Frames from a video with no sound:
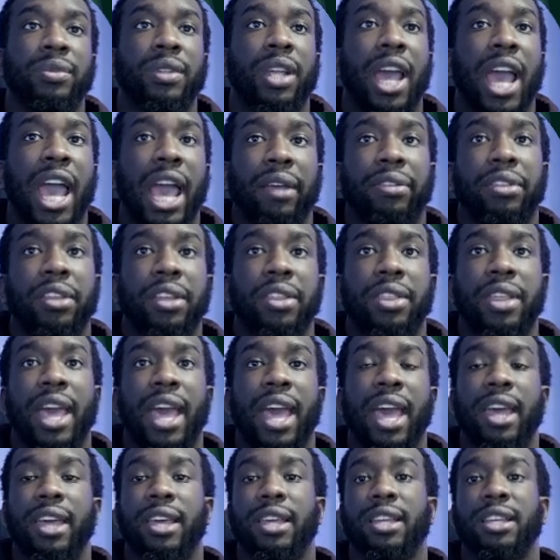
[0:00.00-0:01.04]
After
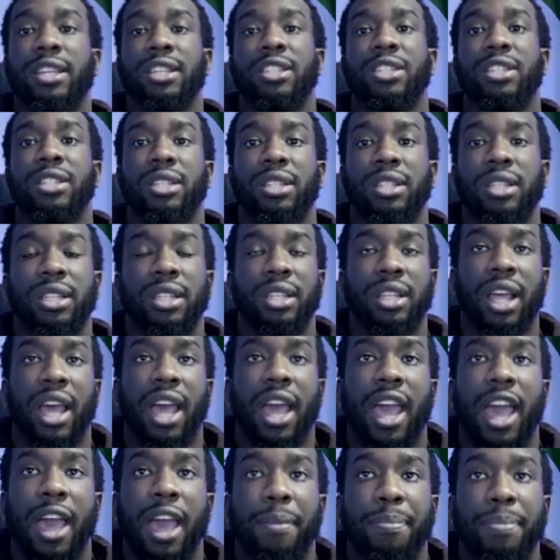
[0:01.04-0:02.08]
that
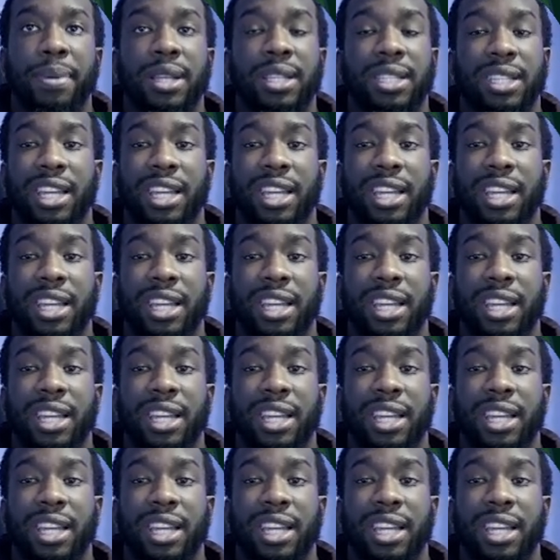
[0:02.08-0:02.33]
happens